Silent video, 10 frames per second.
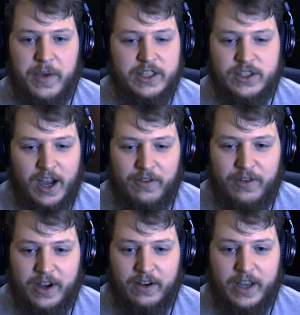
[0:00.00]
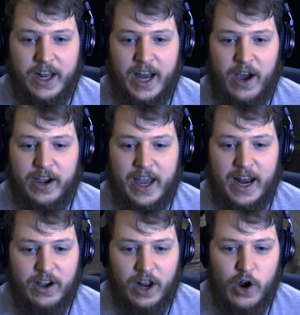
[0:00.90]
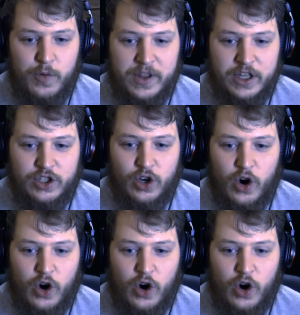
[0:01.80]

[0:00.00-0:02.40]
So I'm, I'm, getting out. I'm getting out. open the door.